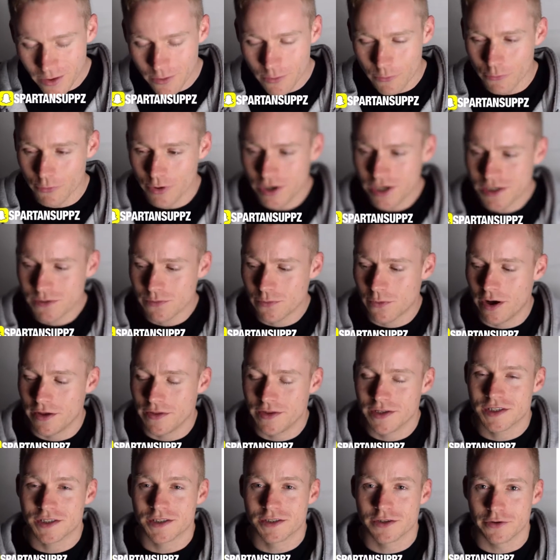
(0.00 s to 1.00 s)
The reason why
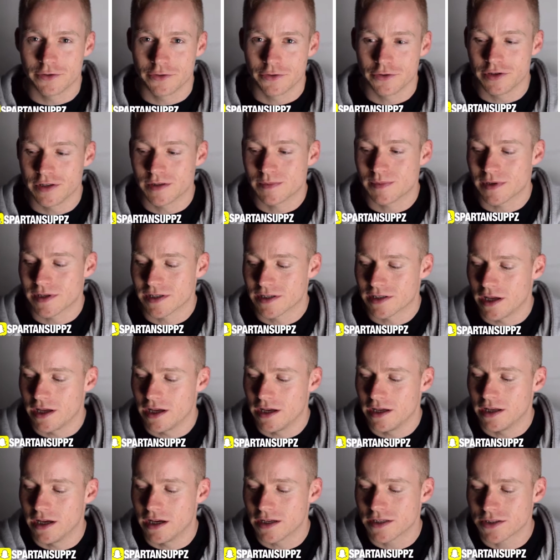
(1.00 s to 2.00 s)
this is so good is because
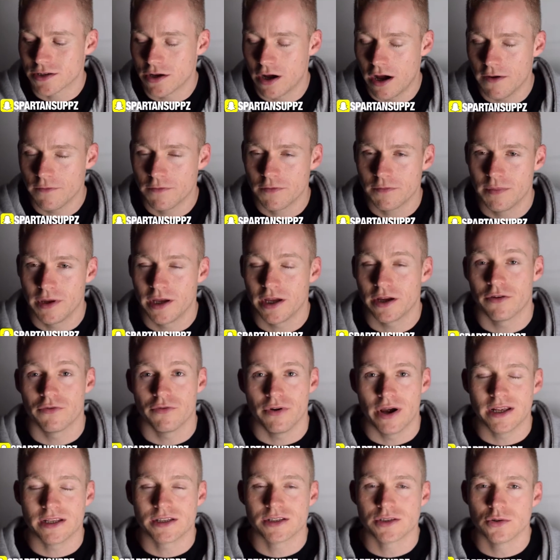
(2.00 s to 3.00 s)
aside from being
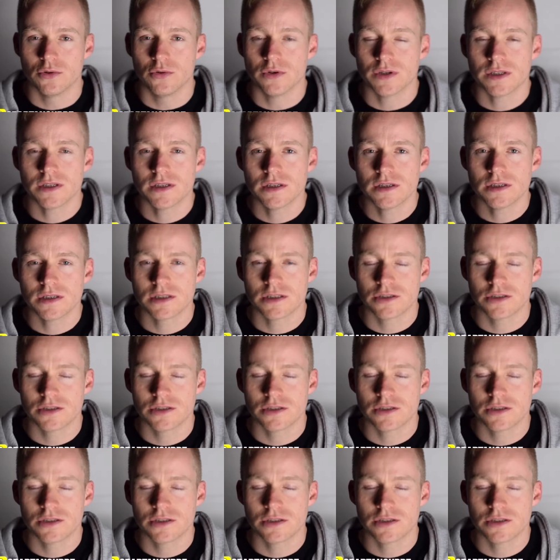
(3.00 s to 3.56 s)
great sources